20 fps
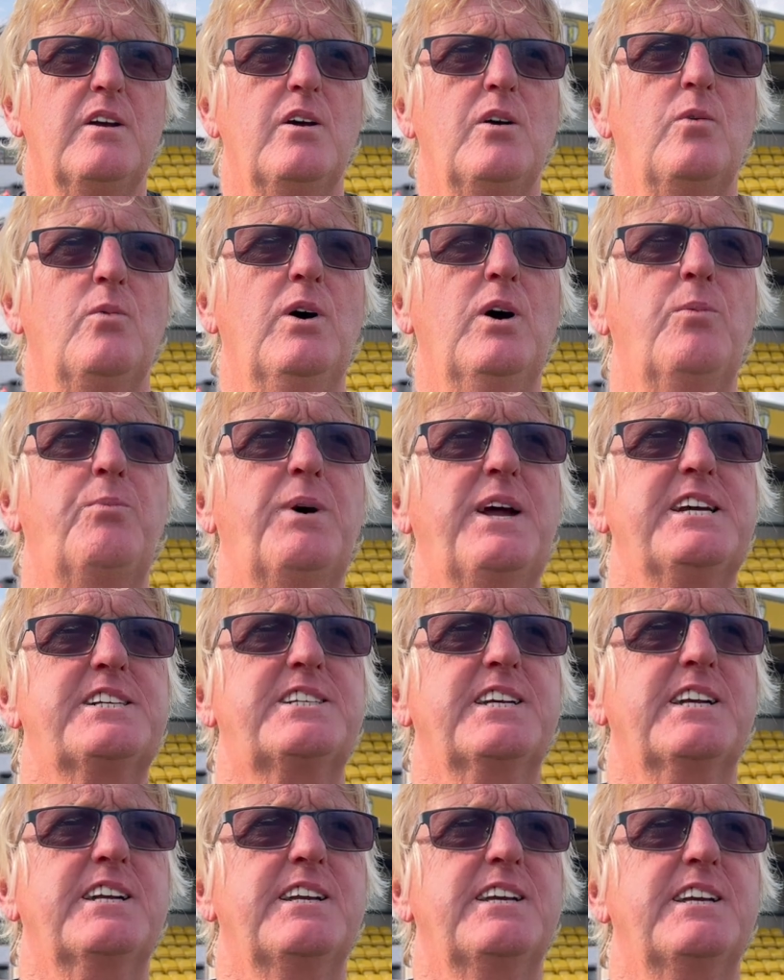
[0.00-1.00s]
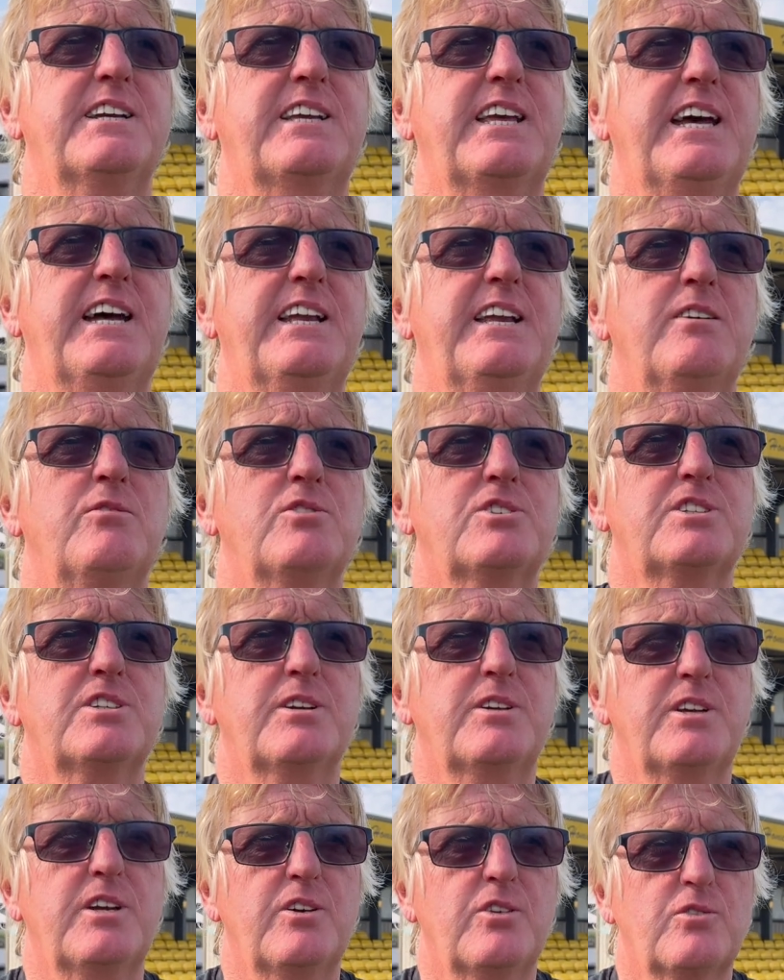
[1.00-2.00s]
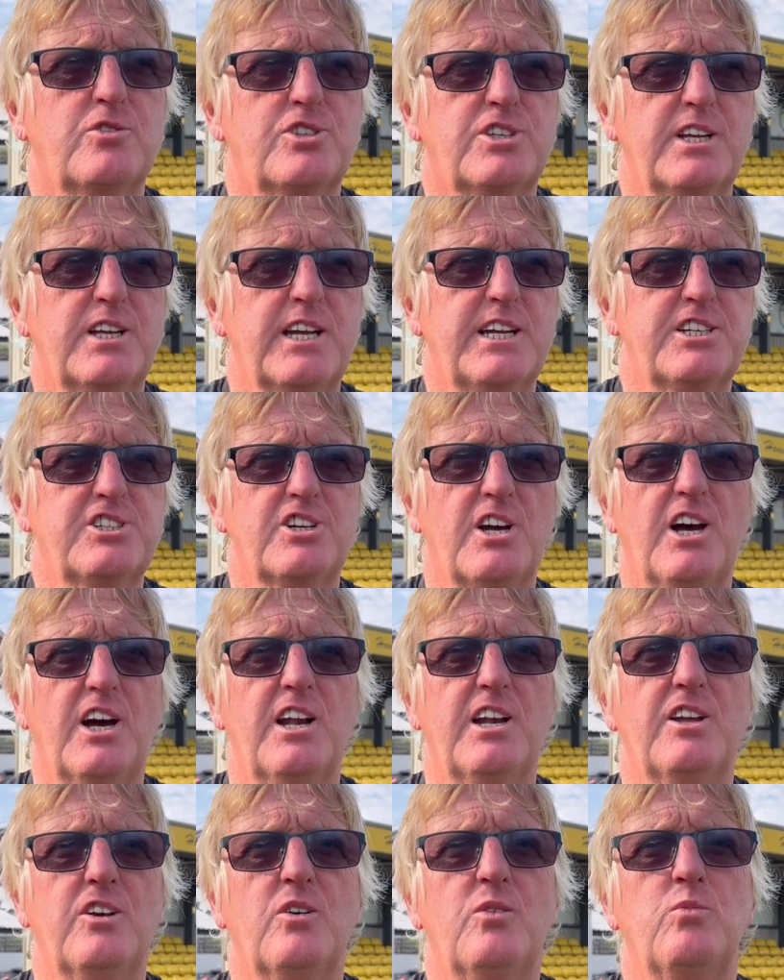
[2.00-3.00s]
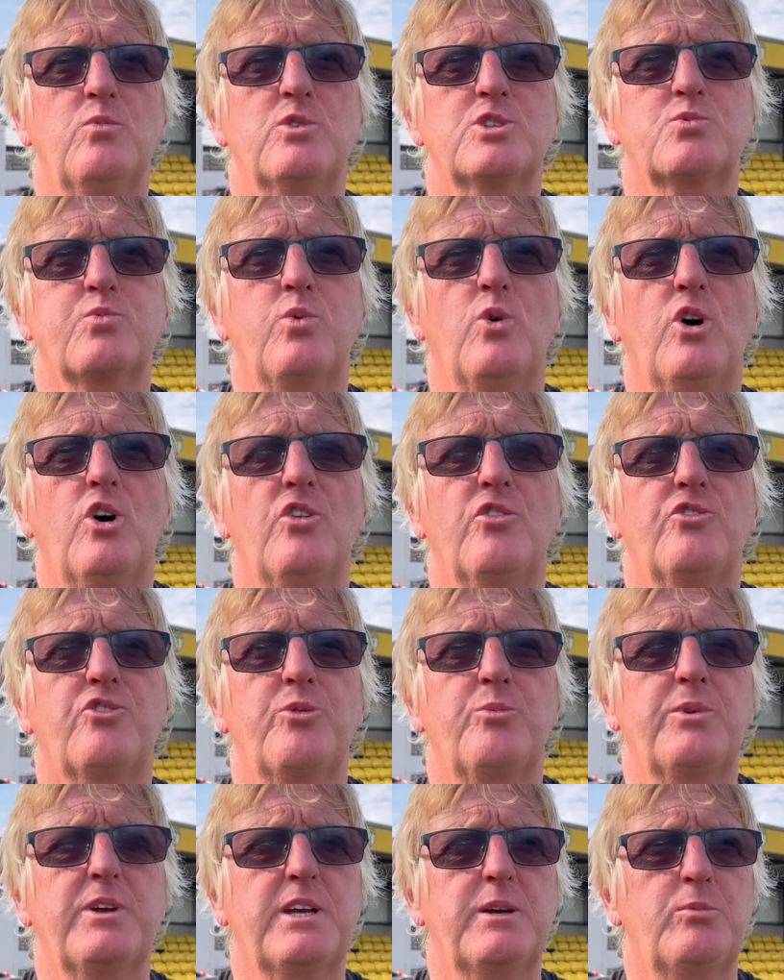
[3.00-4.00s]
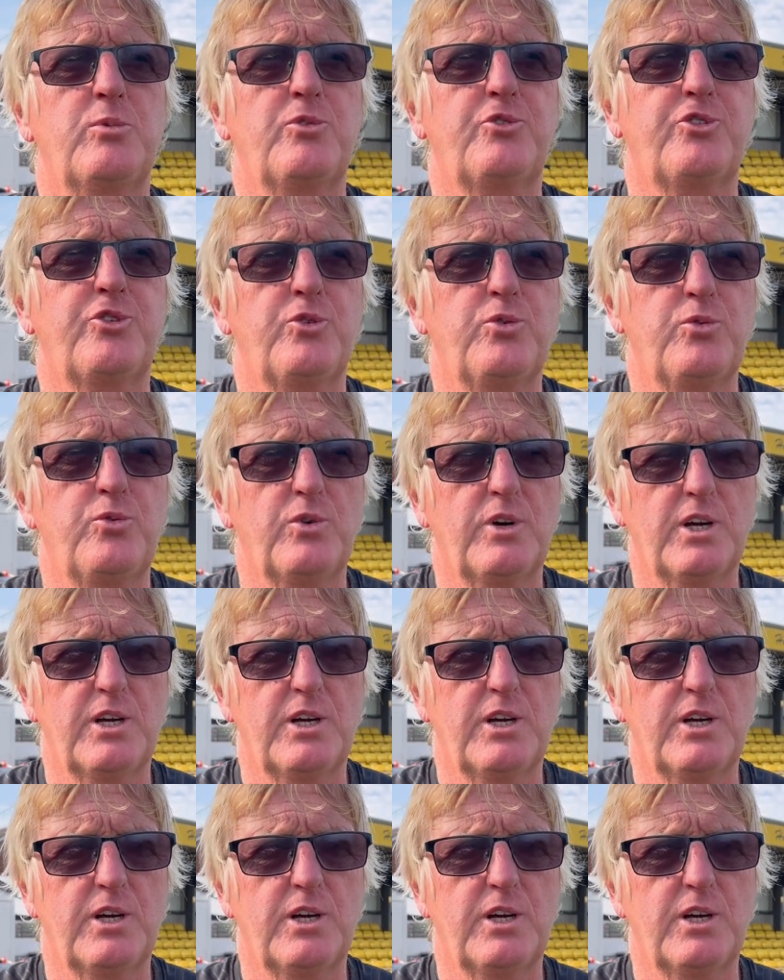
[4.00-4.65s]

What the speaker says: Well, basically, again, it was to get Charlie on was one, to be able to